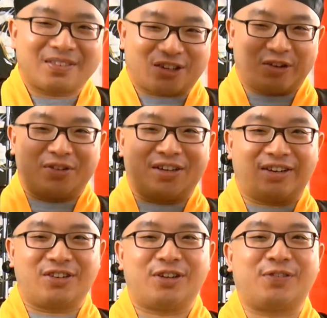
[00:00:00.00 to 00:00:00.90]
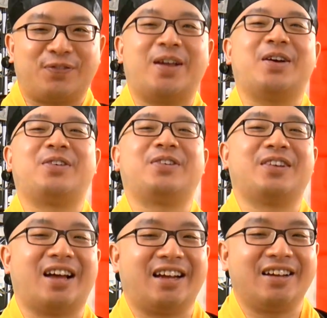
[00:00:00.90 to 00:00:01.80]
So yeah, you just feel
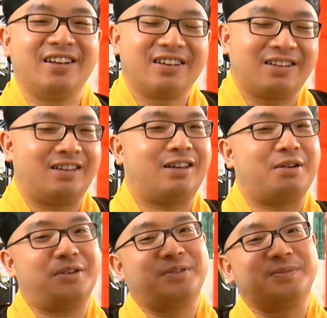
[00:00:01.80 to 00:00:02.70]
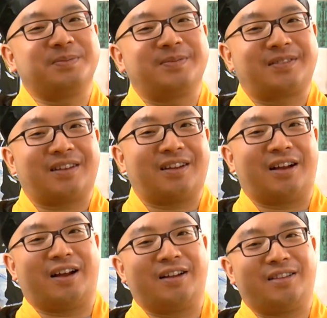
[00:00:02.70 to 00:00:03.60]
like a little
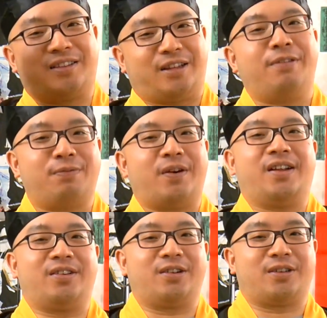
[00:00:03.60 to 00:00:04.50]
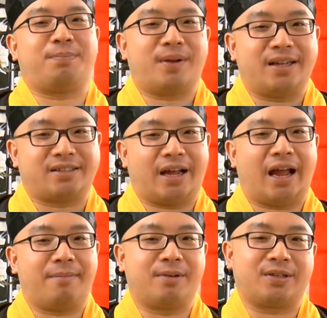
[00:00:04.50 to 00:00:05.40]
different, you know, the place, the
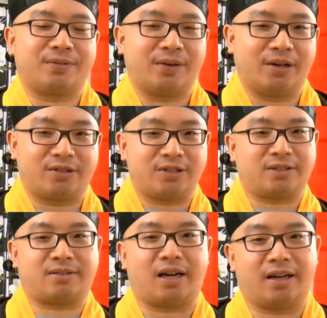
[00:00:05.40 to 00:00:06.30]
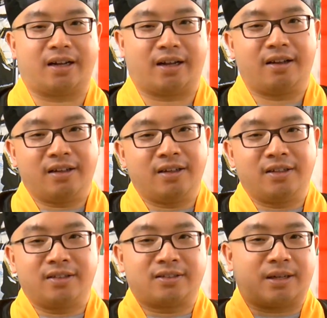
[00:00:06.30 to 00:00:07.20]
atmosphere, it just kind of,
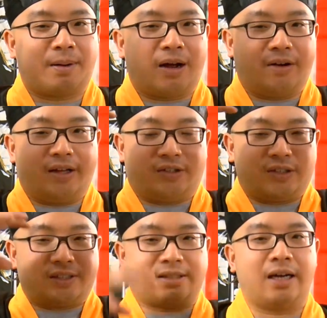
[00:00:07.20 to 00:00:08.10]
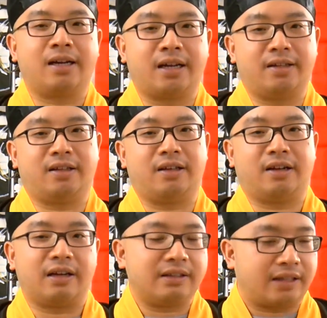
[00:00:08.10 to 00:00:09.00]
somehow it just sunken
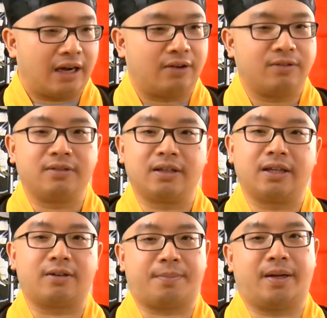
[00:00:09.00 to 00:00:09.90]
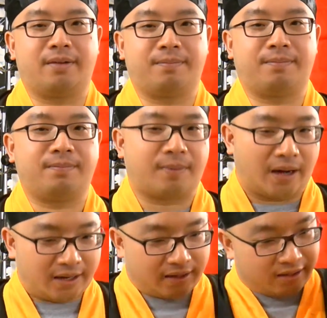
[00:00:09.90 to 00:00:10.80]
down a little bit
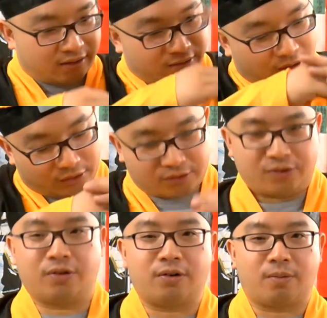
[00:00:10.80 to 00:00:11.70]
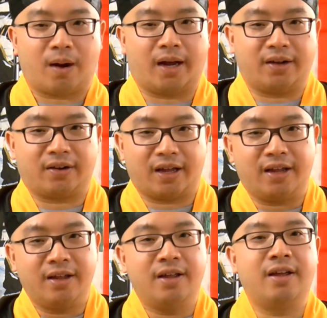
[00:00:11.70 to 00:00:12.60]
by a little notch. You don't know why,
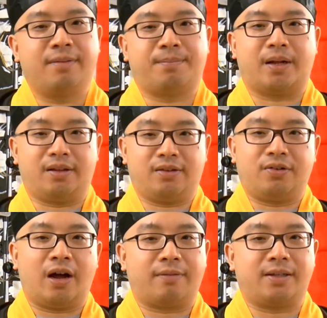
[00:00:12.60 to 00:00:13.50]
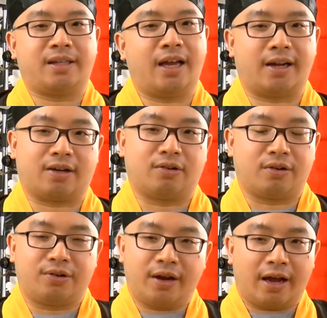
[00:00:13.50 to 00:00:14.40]
okay? But you have this headache or
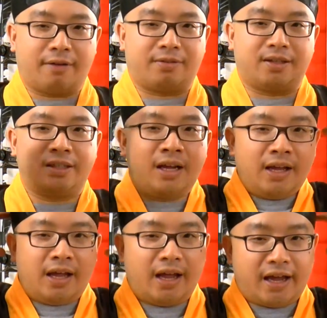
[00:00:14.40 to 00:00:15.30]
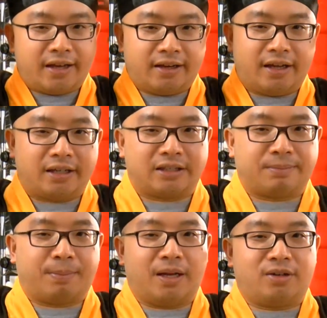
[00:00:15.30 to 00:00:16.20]
you have this head
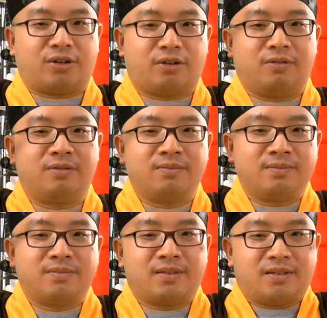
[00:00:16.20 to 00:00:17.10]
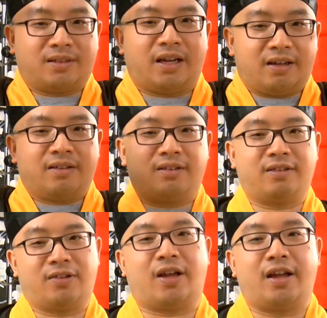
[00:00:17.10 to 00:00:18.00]
expansion thing,
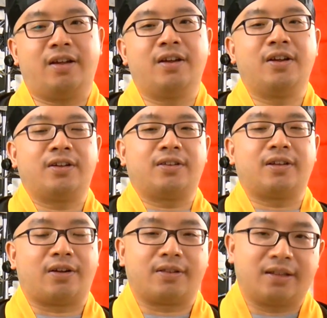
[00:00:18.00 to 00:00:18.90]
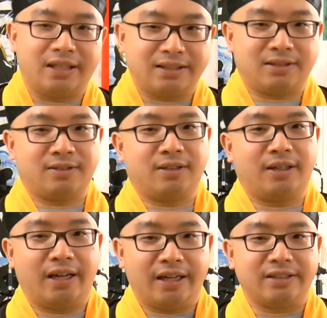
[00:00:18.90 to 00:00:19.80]
okay? Now this
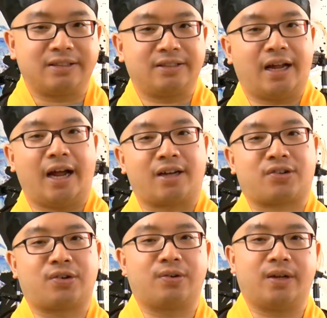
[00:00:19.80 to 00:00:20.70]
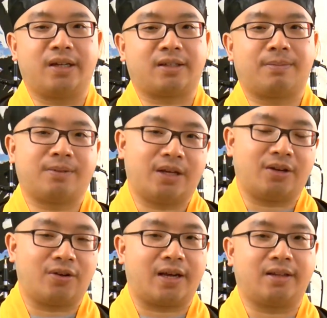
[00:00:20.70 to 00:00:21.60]
is actually something
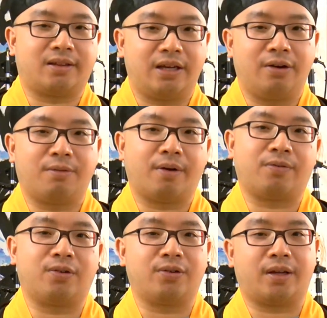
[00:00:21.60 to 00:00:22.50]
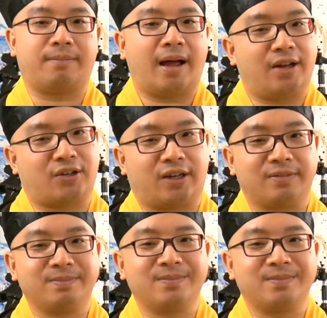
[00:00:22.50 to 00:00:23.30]
you can deal with using magic.